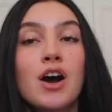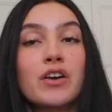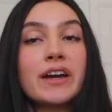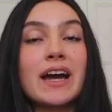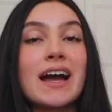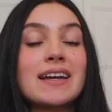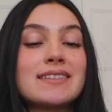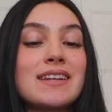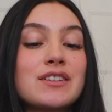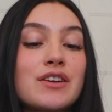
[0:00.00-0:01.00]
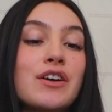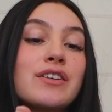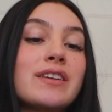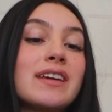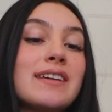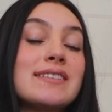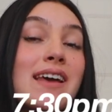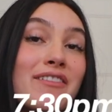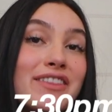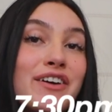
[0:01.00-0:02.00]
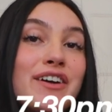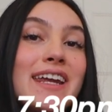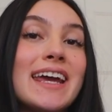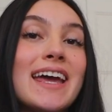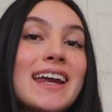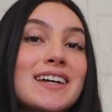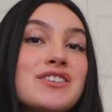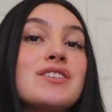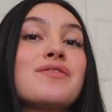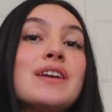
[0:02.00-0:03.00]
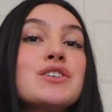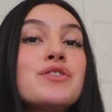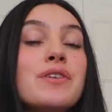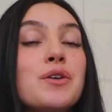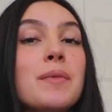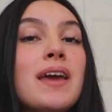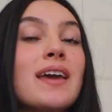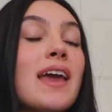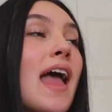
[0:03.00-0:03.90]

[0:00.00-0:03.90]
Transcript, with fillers: Okay guys, it is currently 7.30 and I just finished filming.